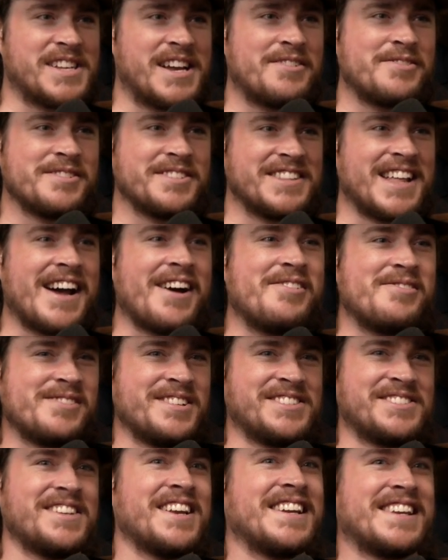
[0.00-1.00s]
That
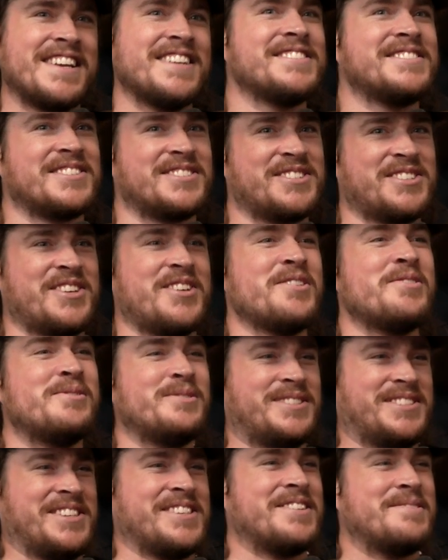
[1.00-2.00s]
was like his
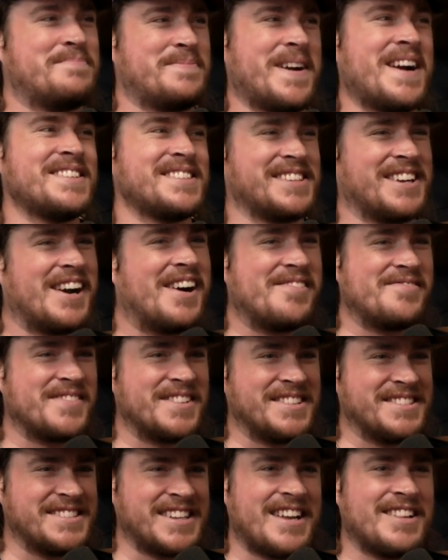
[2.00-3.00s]
excuse in a press
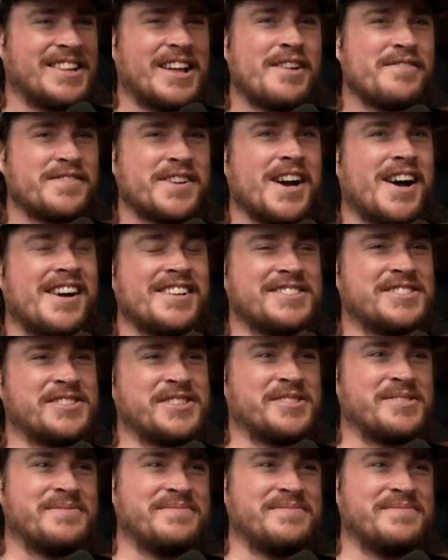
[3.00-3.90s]
conference. Costumes, I love costumes.